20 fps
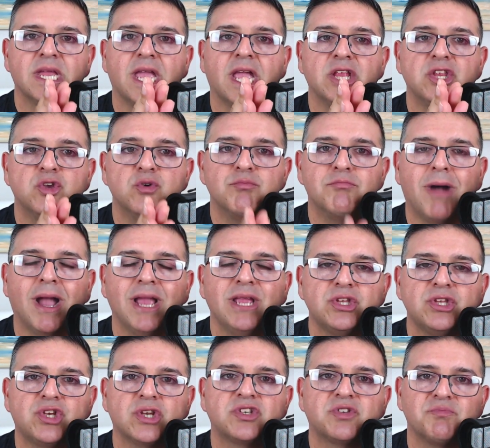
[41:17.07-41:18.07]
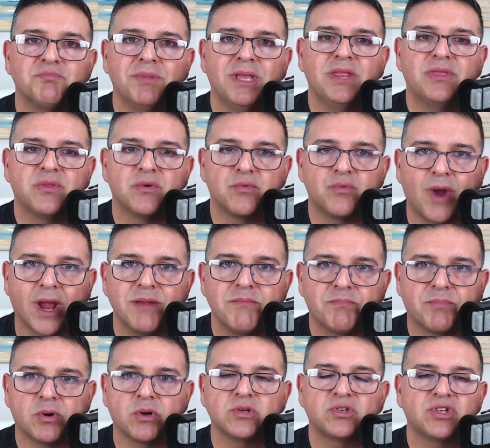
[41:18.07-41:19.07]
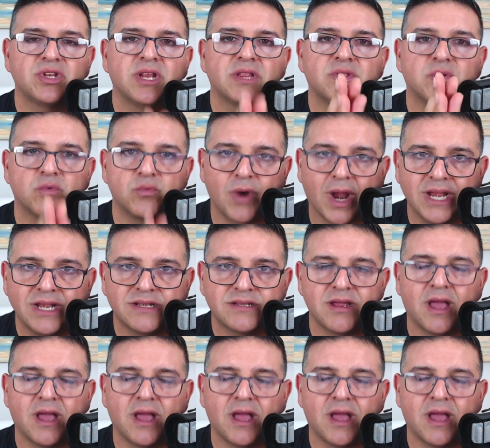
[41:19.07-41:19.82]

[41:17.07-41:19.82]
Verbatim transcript: and you might just meet the right person at the right